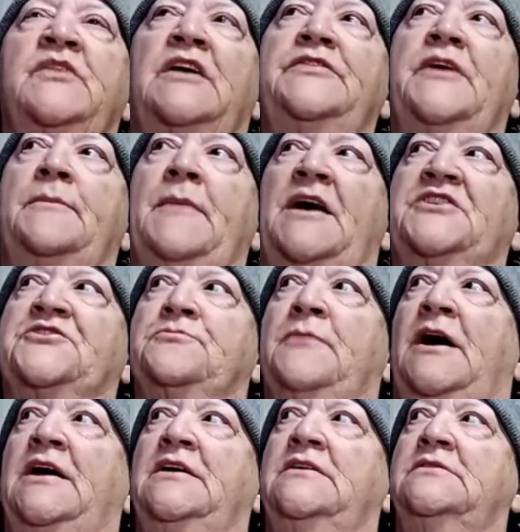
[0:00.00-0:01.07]
that matched
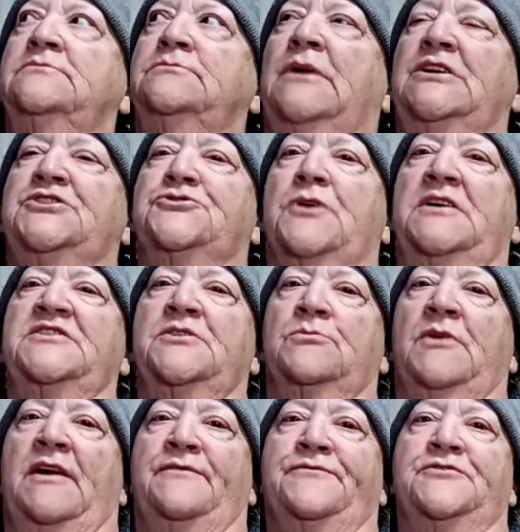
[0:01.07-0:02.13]
my my dresser
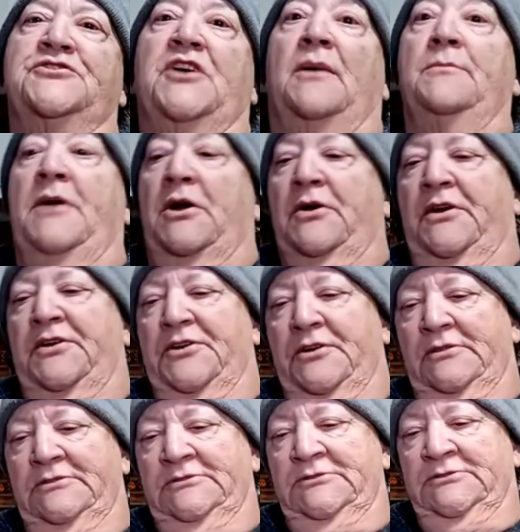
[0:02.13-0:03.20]
when I first got married.
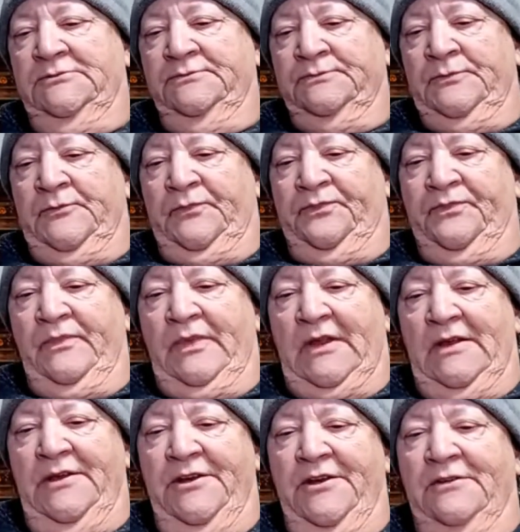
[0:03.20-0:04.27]

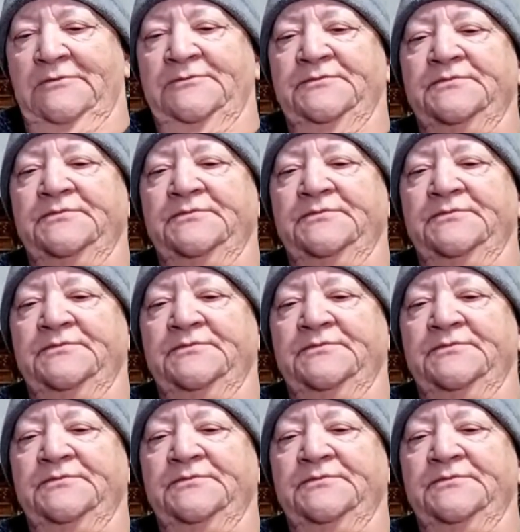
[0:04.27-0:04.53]
You know.